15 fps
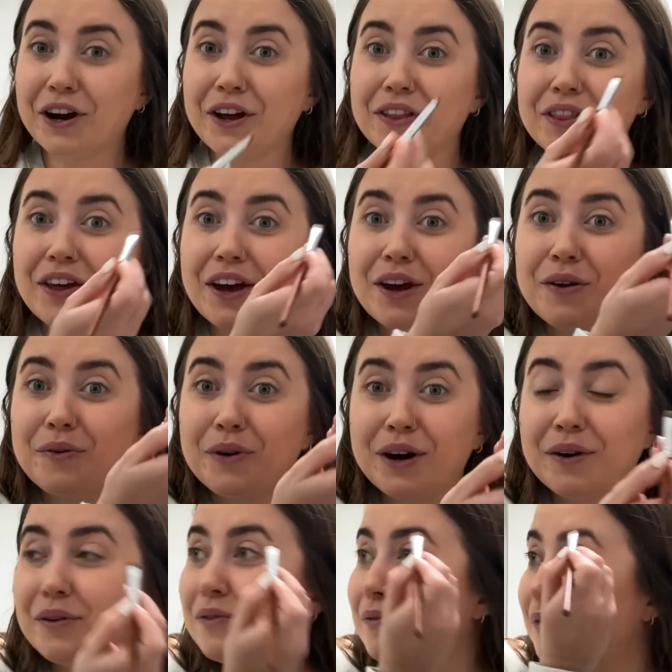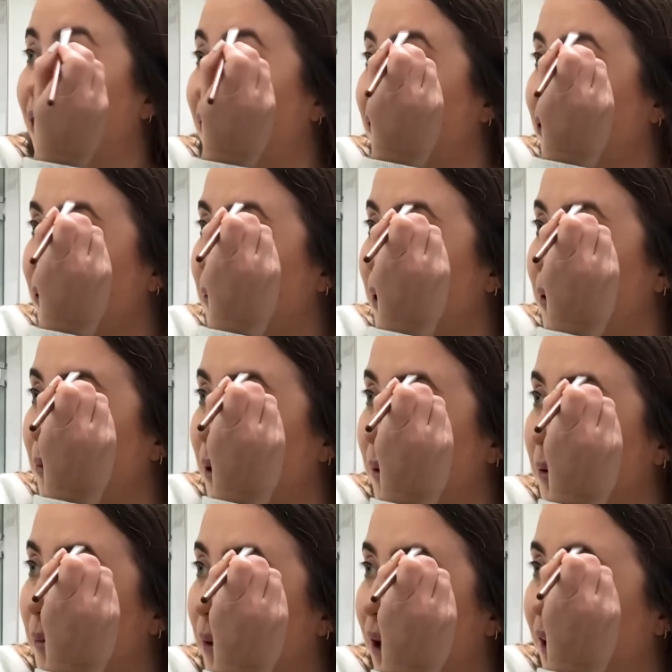and like what offer we would be
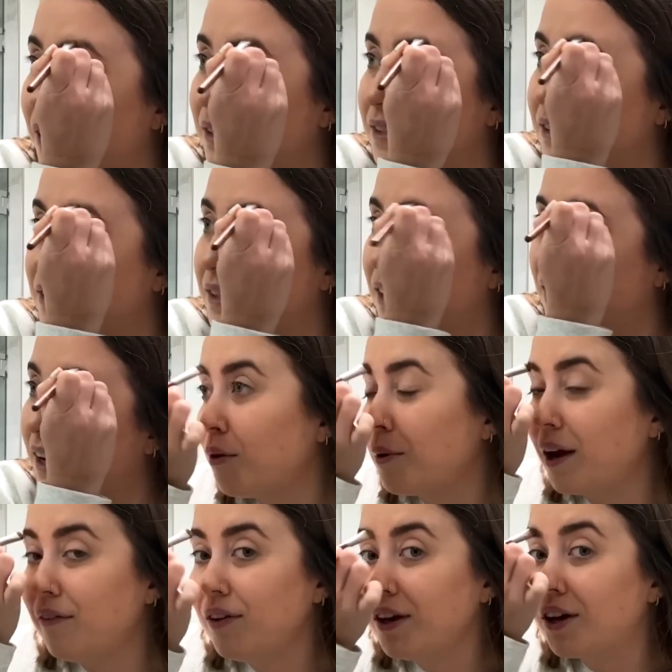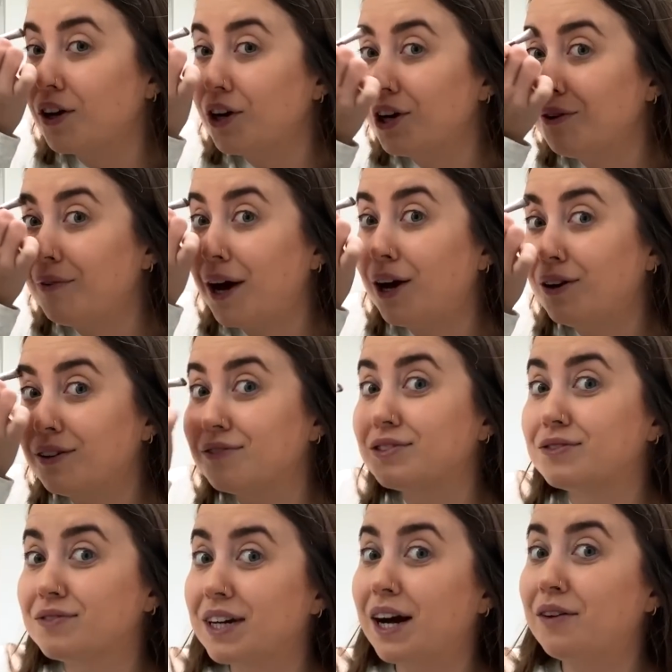able to make. Cause it's like, we have like a good amount of
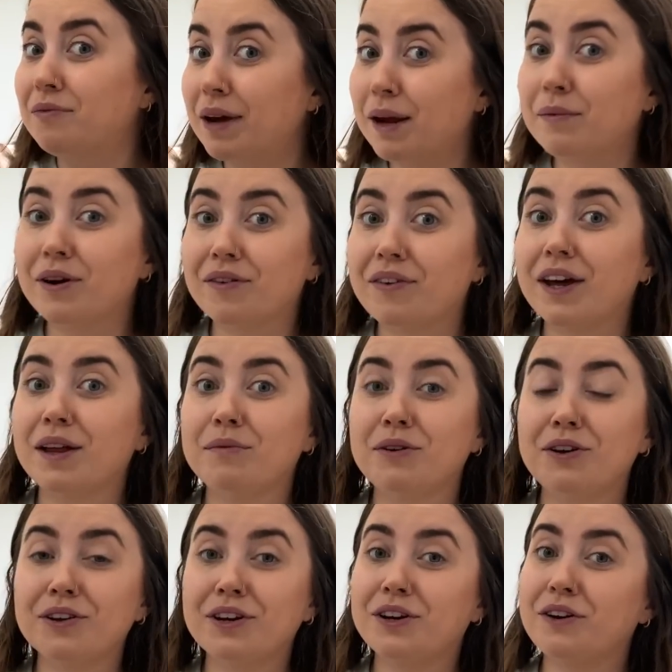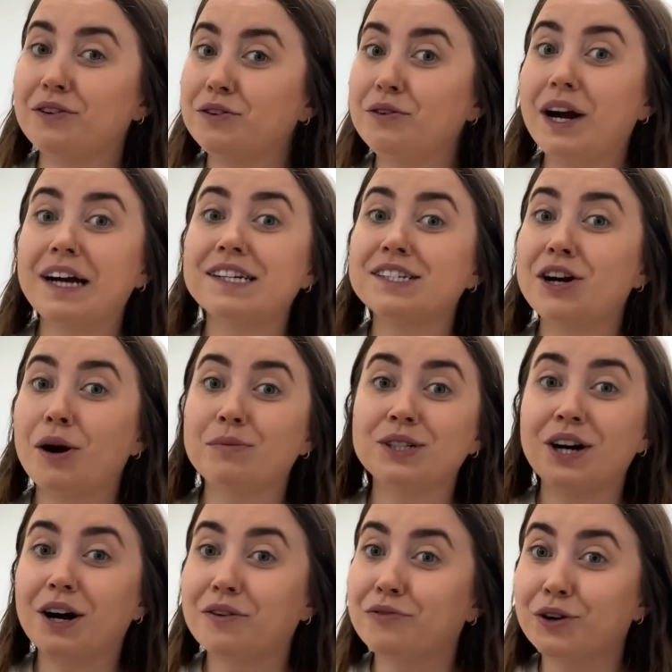some down payment available. You know, you guys know I've been
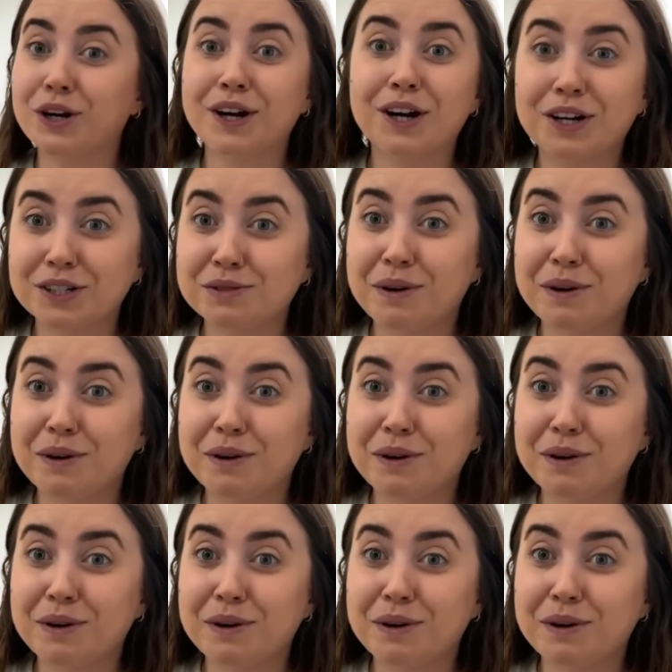talking for years